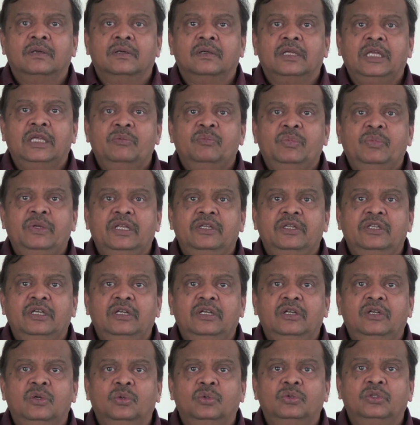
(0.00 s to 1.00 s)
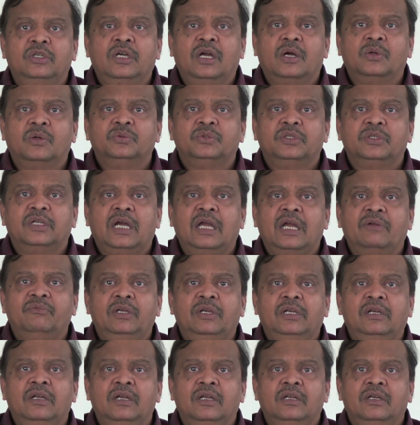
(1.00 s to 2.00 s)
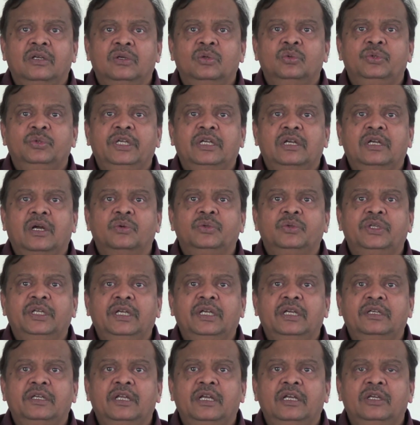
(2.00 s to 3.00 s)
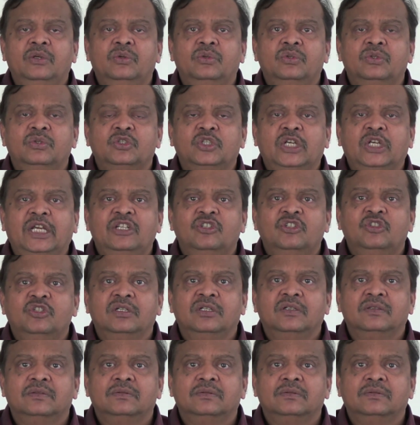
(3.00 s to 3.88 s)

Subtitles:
Keep breathing, don't count. I will do the counting and tell you to change.